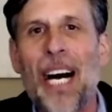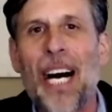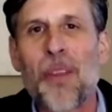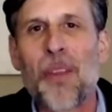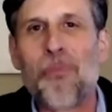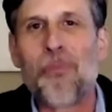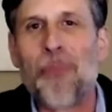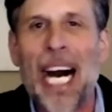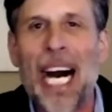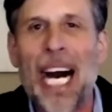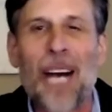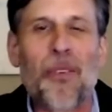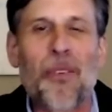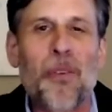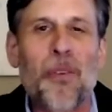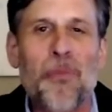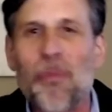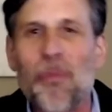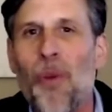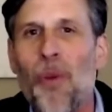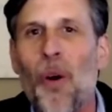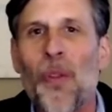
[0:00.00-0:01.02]
the bot would be
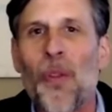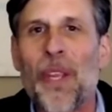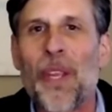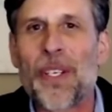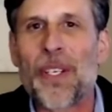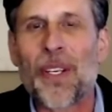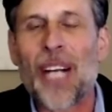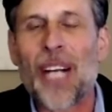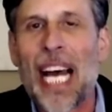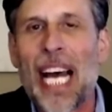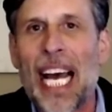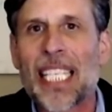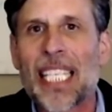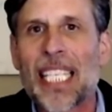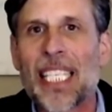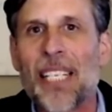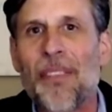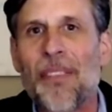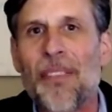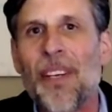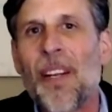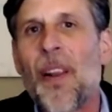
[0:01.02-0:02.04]
both
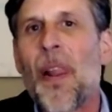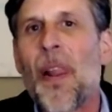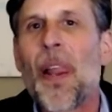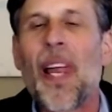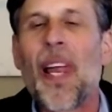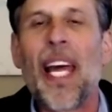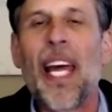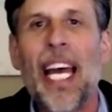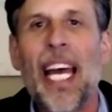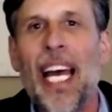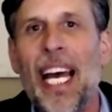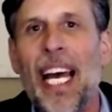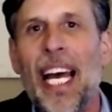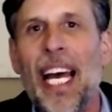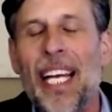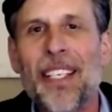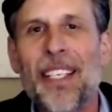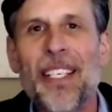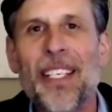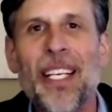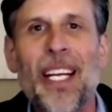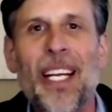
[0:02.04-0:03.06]
interactive,
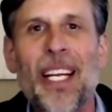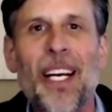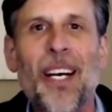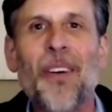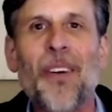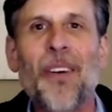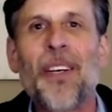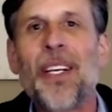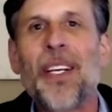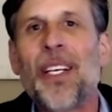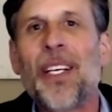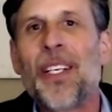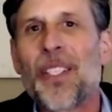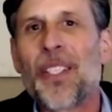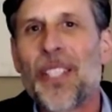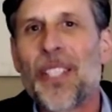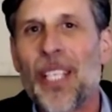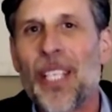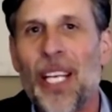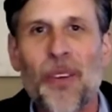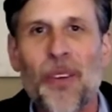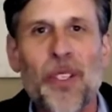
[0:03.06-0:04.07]
and you know you
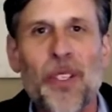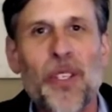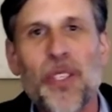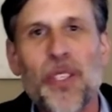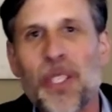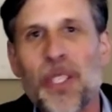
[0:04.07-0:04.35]
know using